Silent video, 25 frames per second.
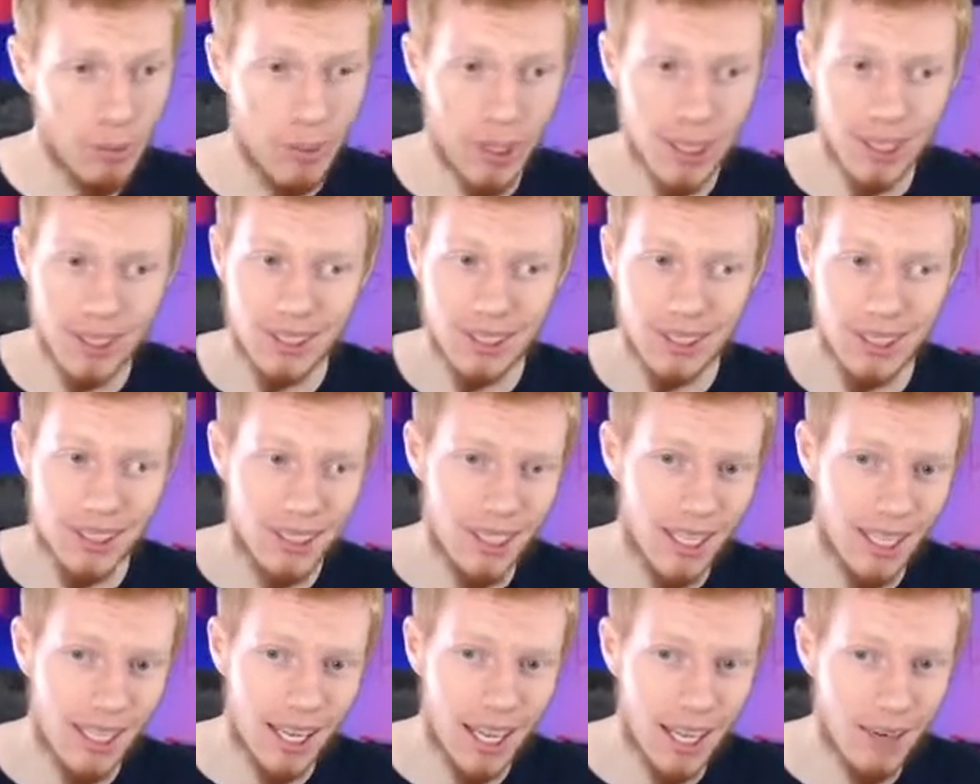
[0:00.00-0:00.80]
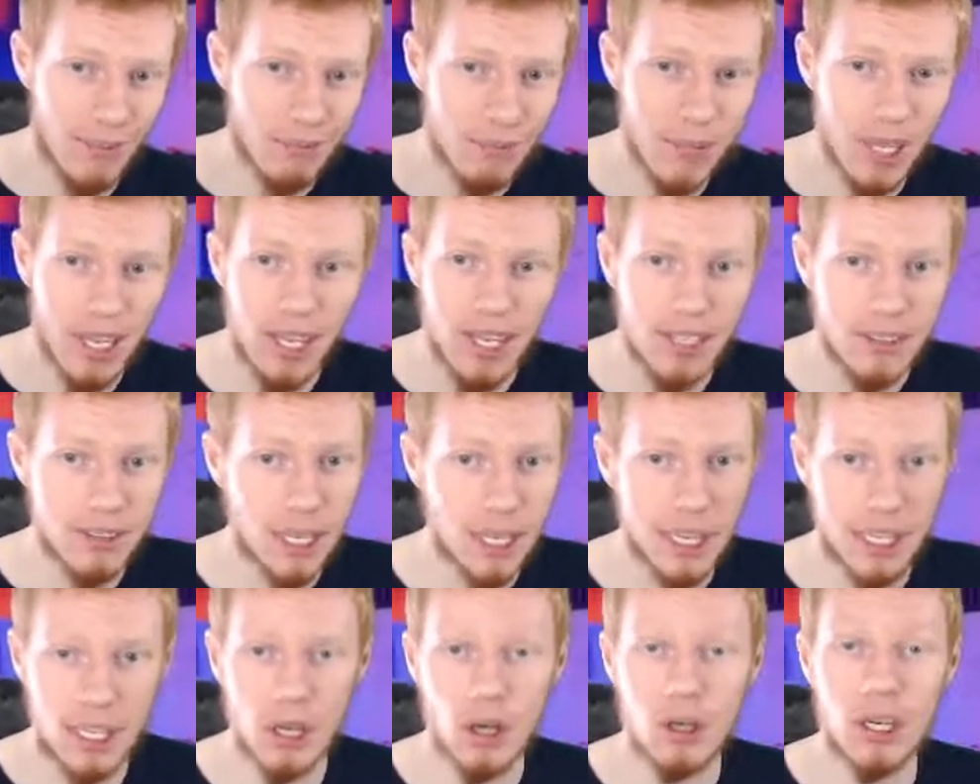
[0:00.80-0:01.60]
Because, yet again,
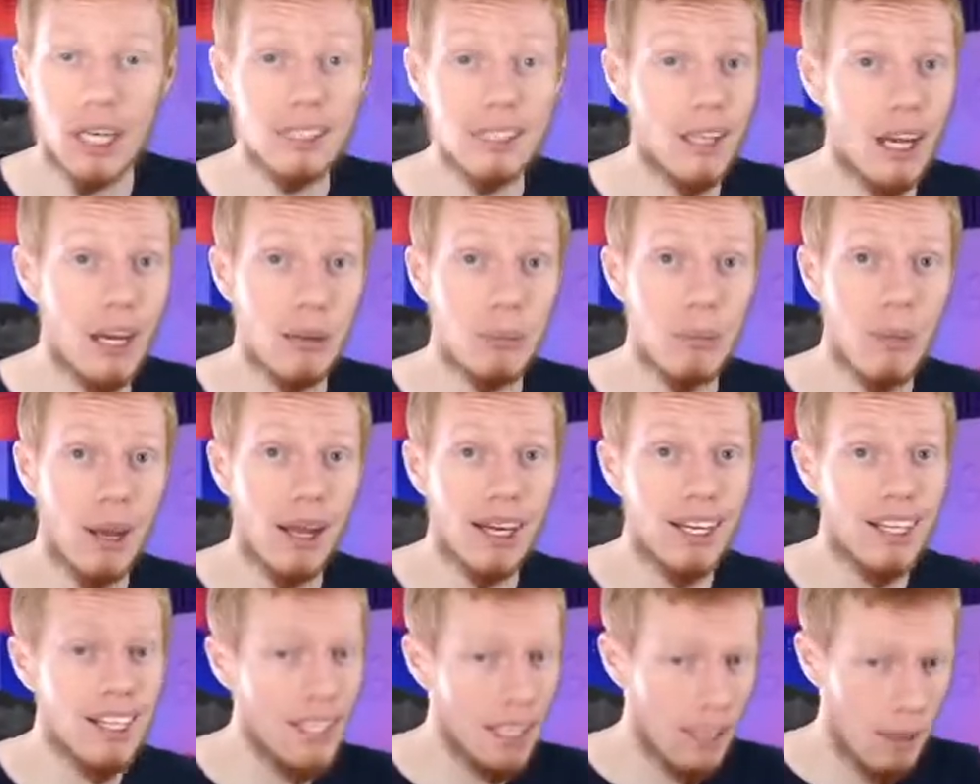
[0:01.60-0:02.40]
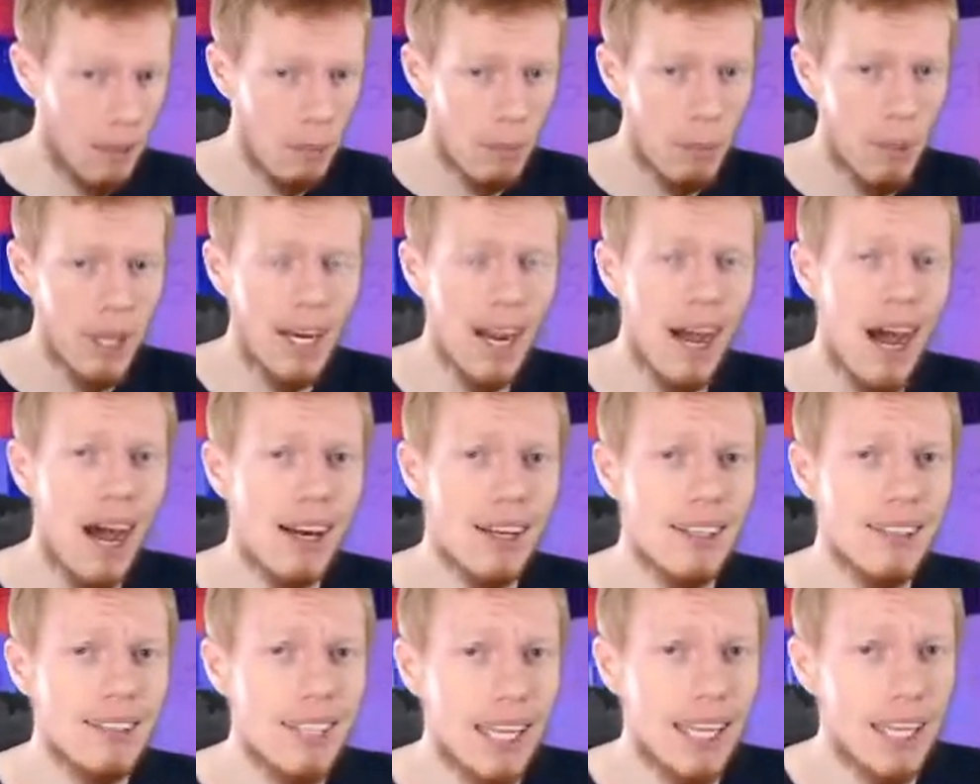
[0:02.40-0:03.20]
taking on a Dark Matter, bit
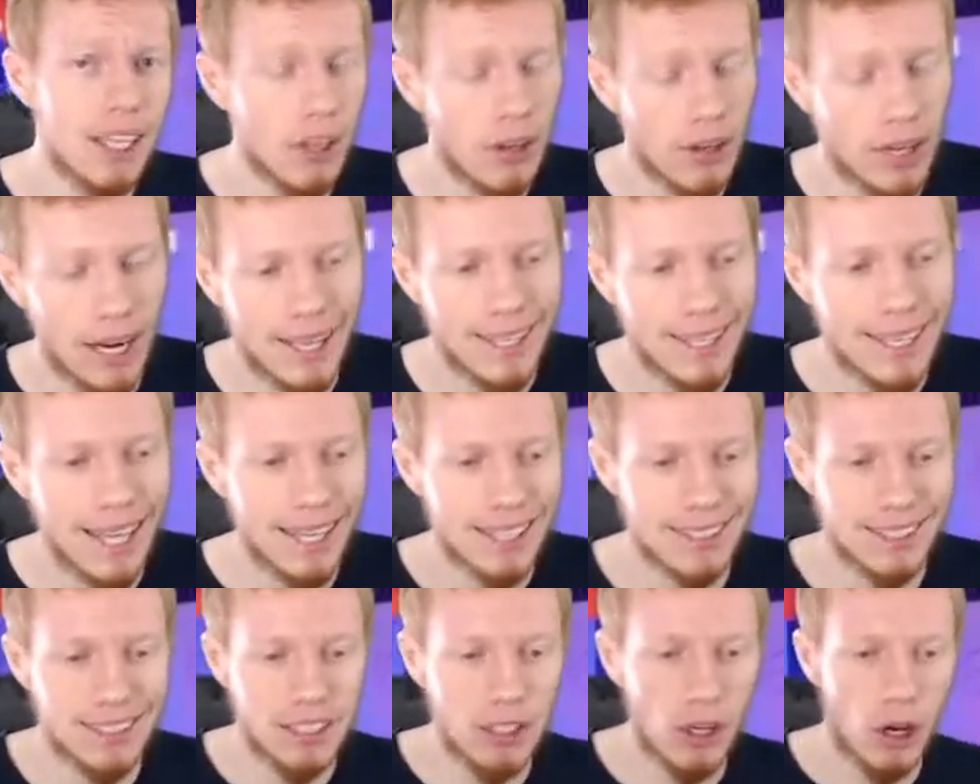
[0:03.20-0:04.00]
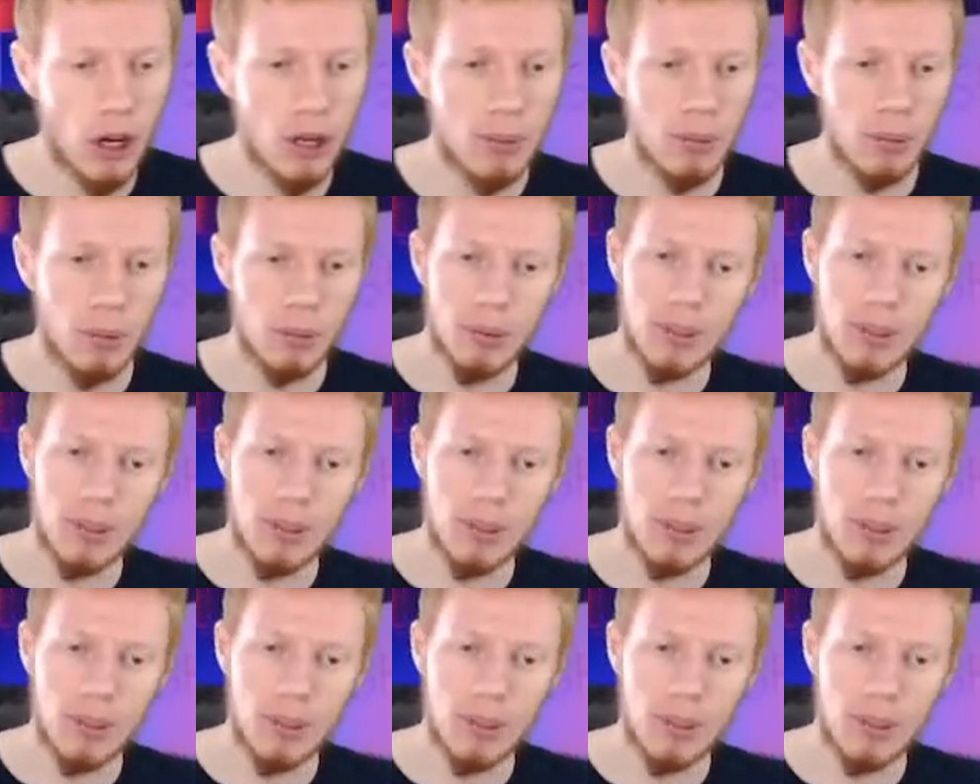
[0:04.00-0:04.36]
harder than taking on a Galaxy Opal.